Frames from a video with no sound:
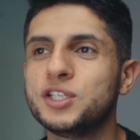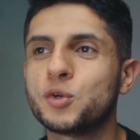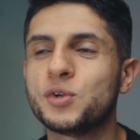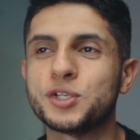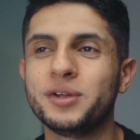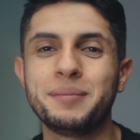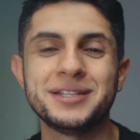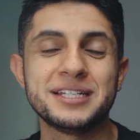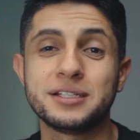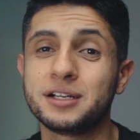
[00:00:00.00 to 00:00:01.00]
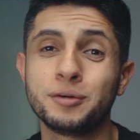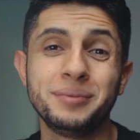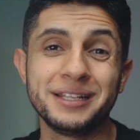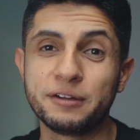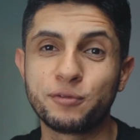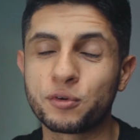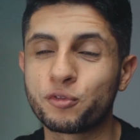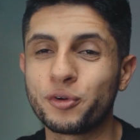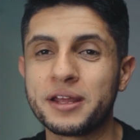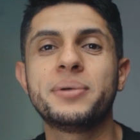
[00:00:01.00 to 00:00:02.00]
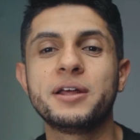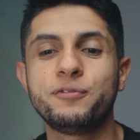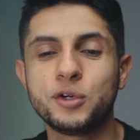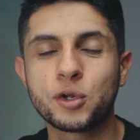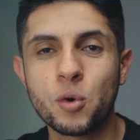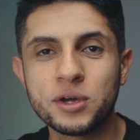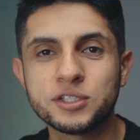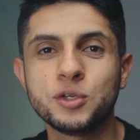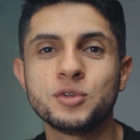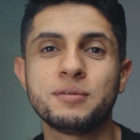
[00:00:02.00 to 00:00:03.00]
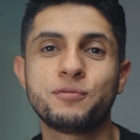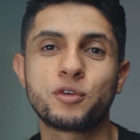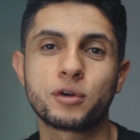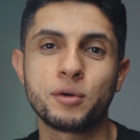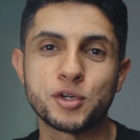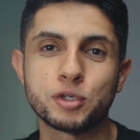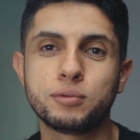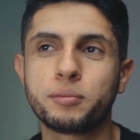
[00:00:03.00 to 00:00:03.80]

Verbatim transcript: the original images completely for free. But if you're going to use them for commercial